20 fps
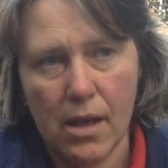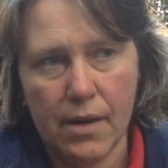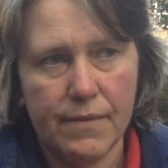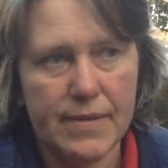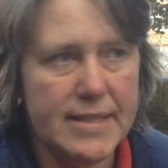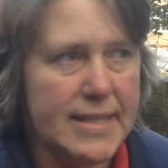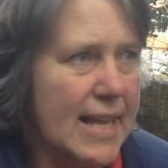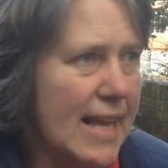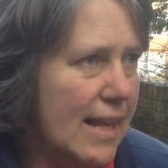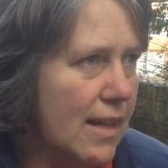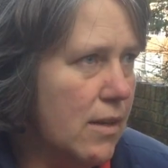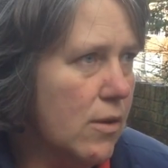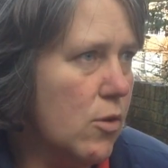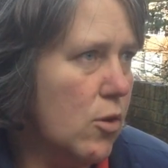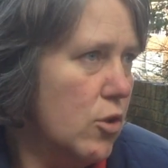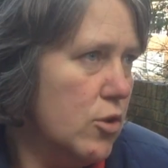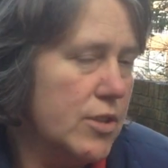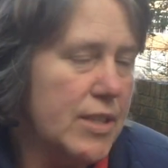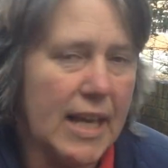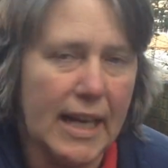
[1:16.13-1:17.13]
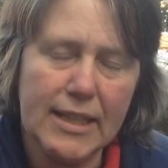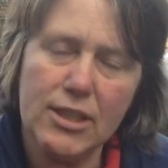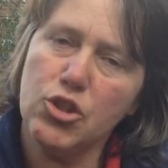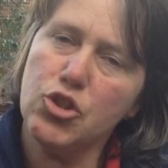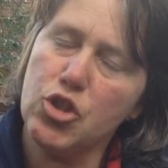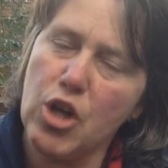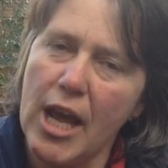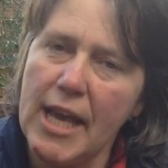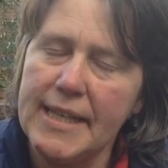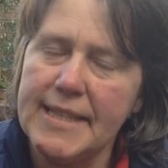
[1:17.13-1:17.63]
within
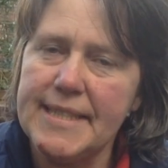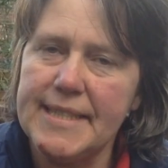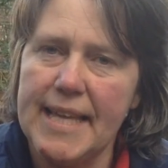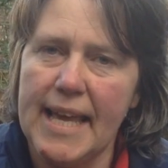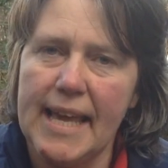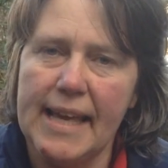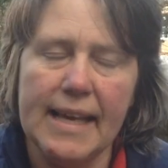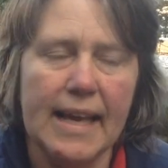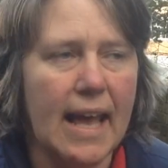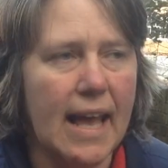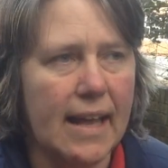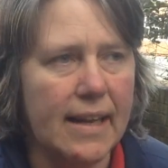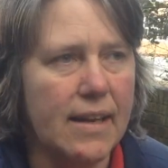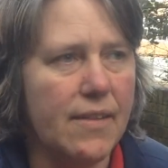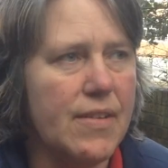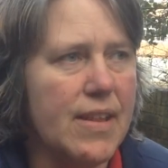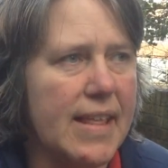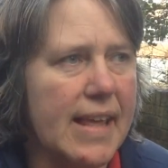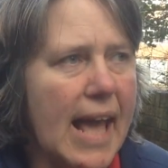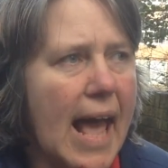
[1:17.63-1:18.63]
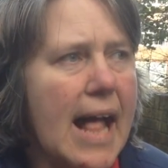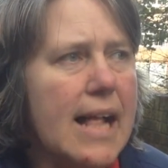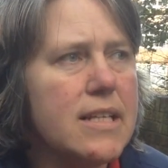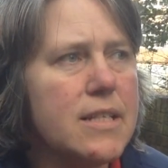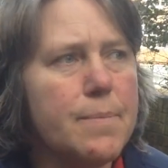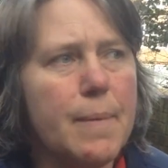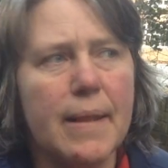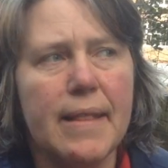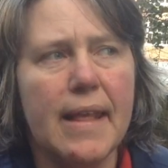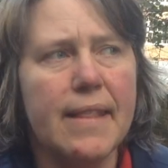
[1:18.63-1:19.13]
contact tracing and everything
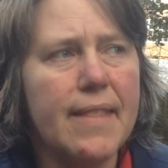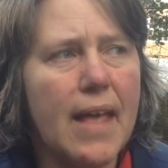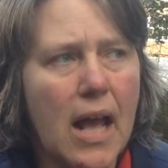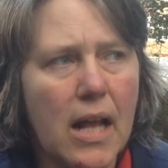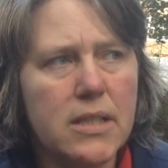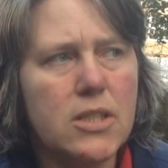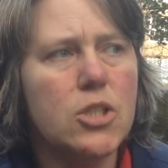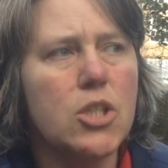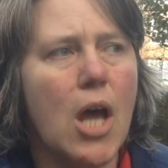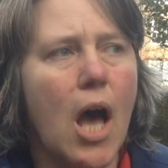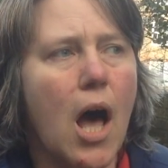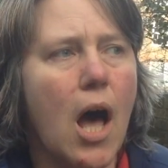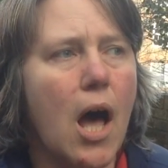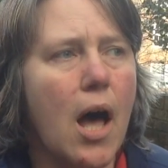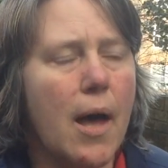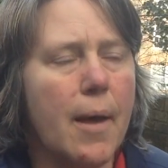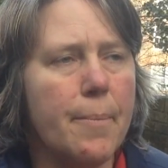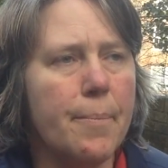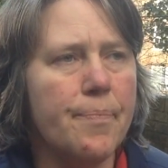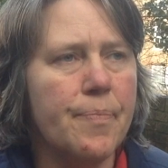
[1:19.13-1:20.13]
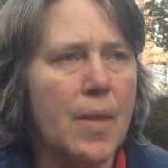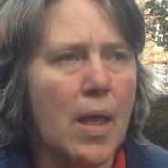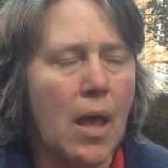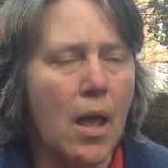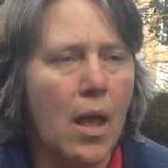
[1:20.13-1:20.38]
else. But at that time